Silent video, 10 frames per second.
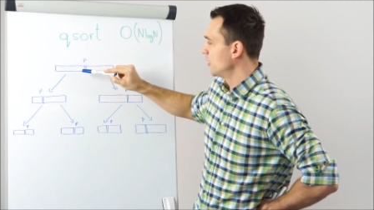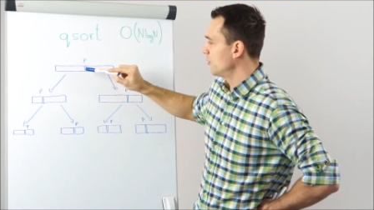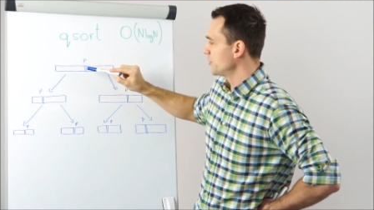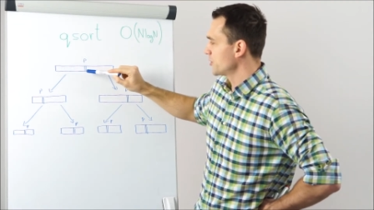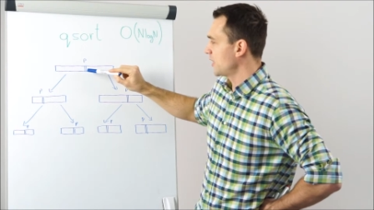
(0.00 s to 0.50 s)

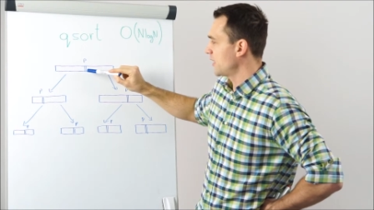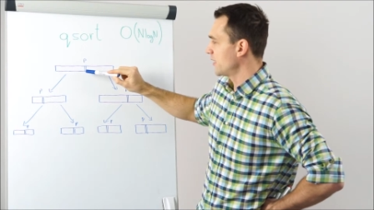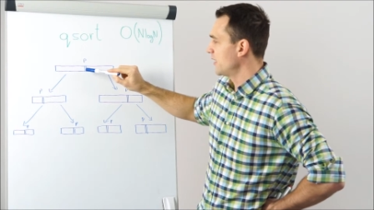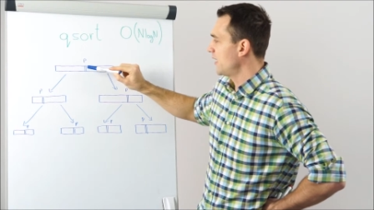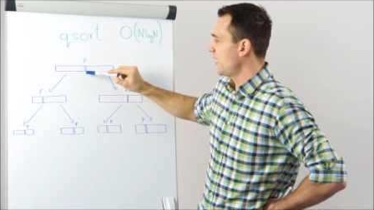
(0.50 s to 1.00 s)
which
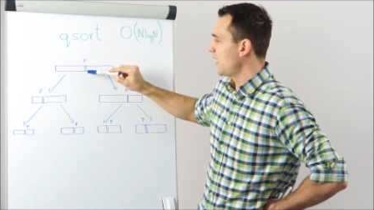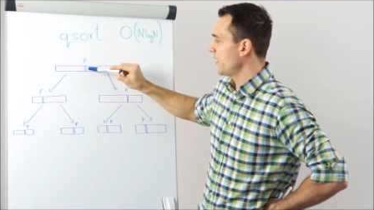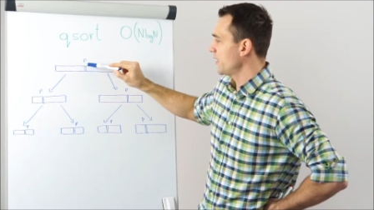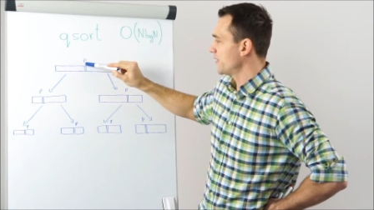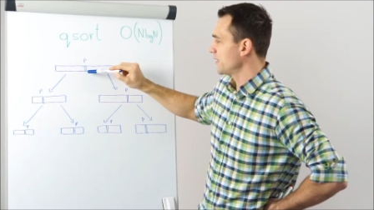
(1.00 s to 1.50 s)
are
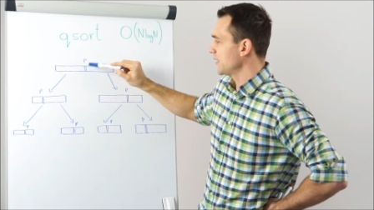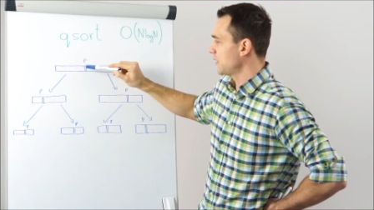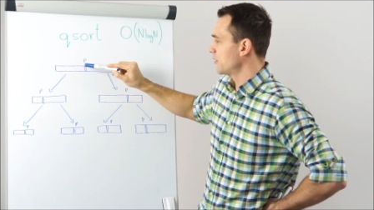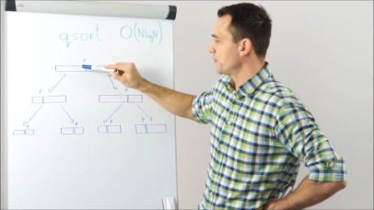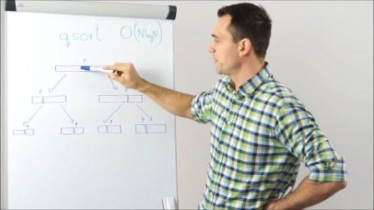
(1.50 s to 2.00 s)
higher than
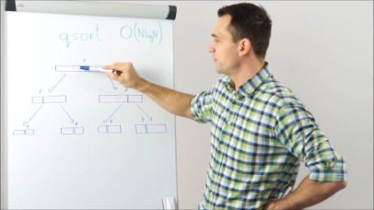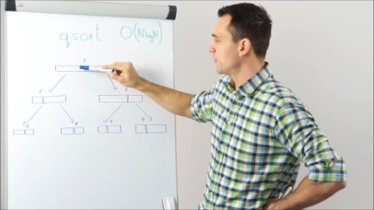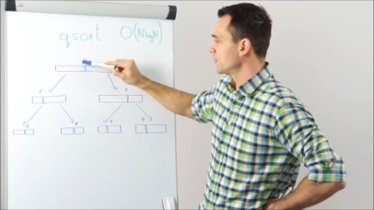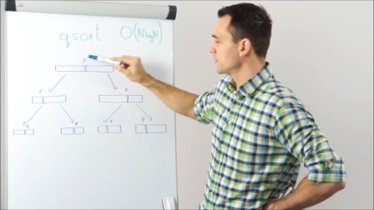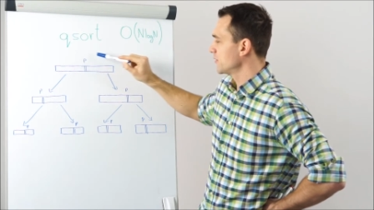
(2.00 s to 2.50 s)
our
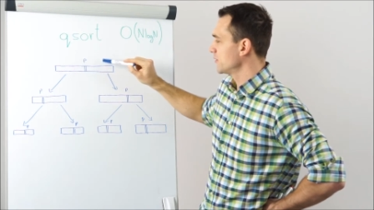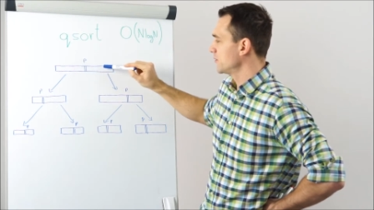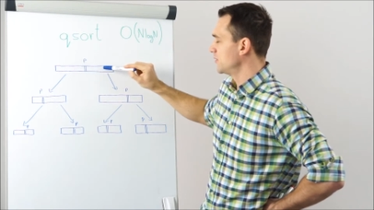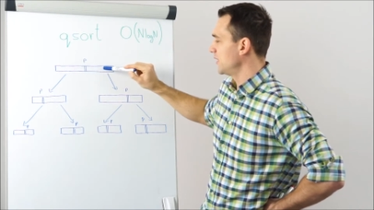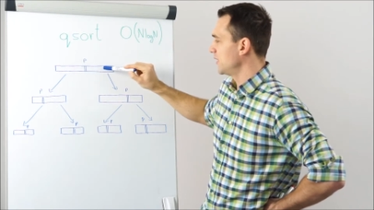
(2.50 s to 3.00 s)
pivot,
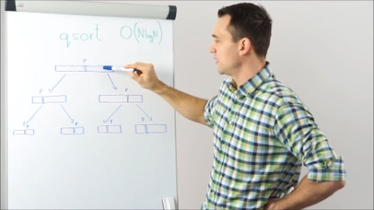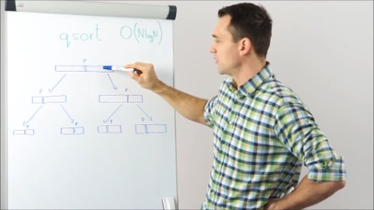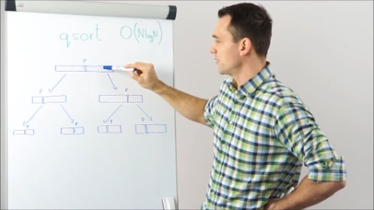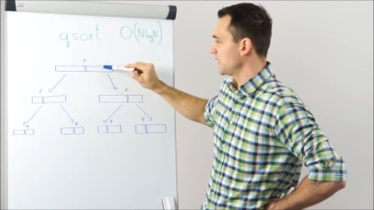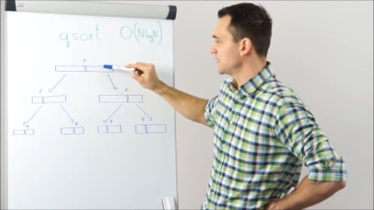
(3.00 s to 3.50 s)
to the
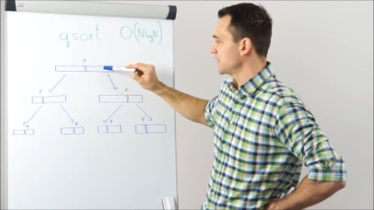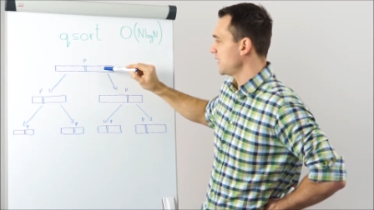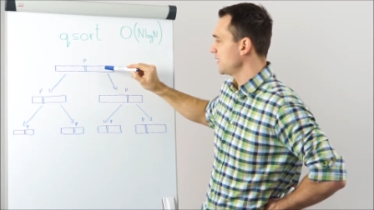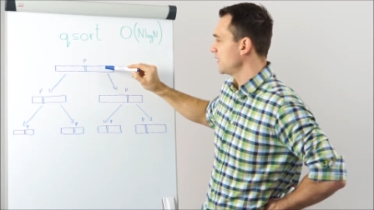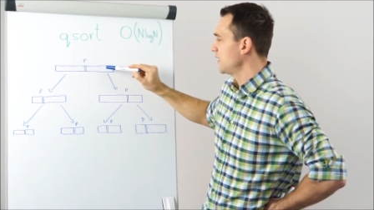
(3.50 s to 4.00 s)
right
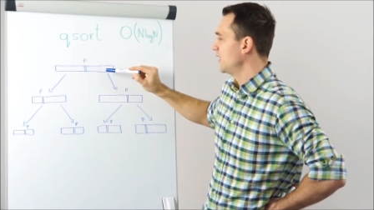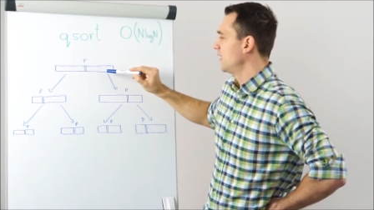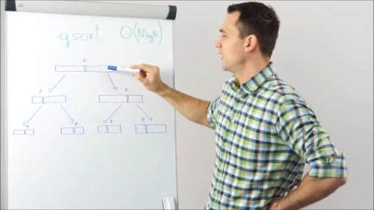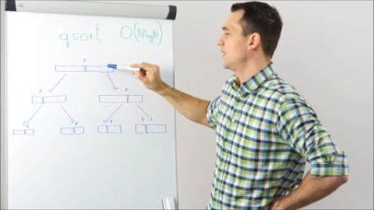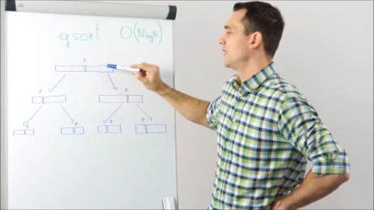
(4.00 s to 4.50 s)
side,
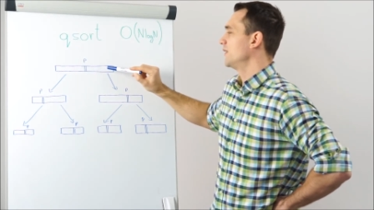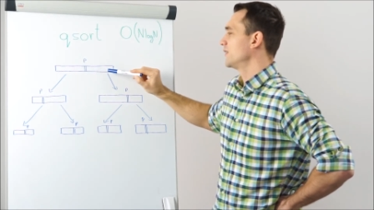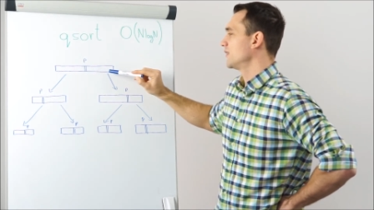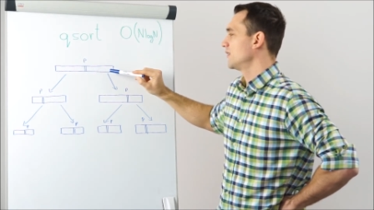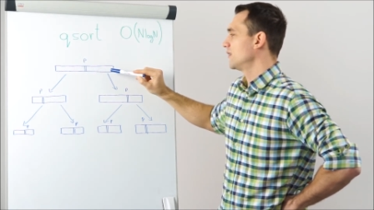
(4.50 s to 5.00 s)
and